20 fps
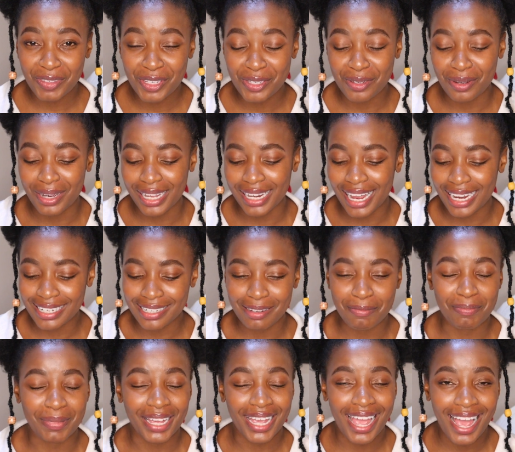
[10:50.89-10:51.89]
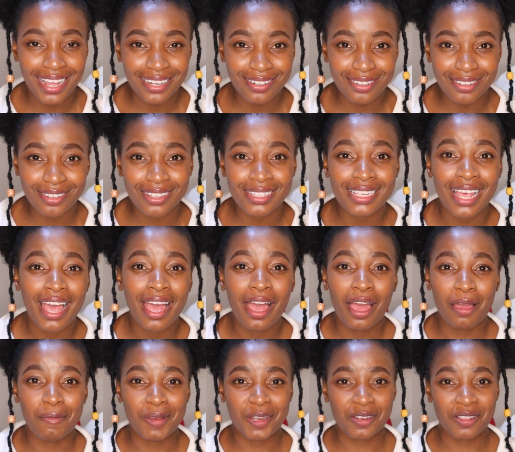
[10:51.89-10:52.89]
So I light up my candles,
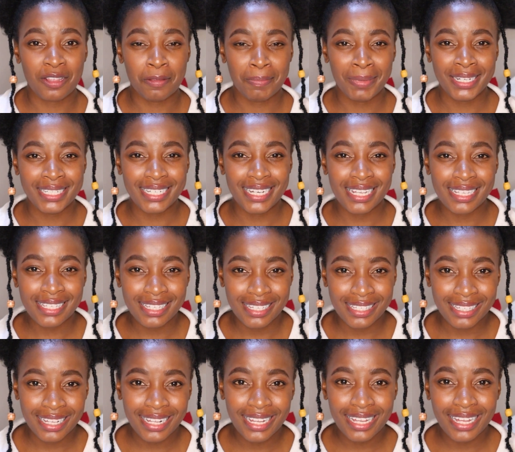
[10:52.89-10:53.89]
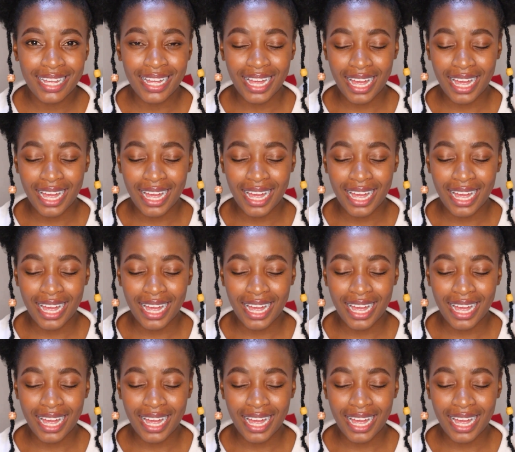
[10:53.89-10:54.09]
make sure that my desk is clear.